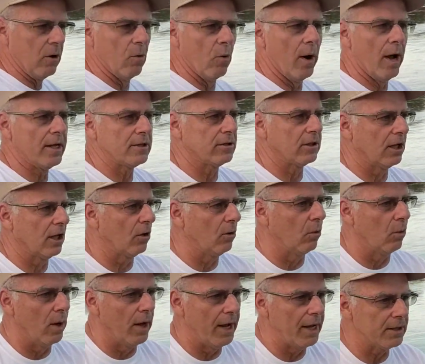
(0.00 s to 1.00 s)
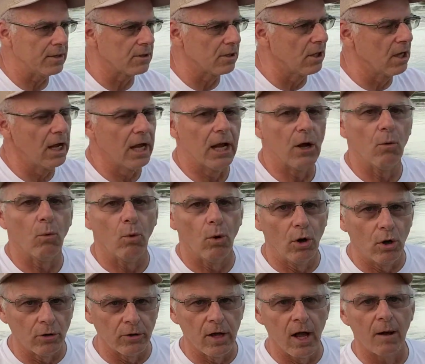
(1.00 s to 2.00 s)
weights, little weights, it
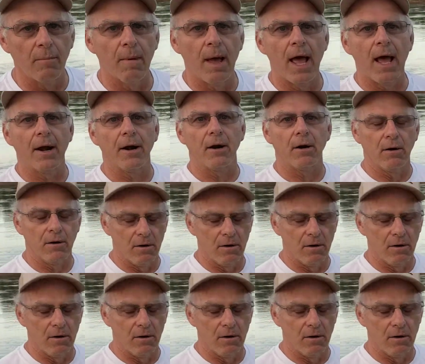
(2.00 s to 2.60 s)
will not matter.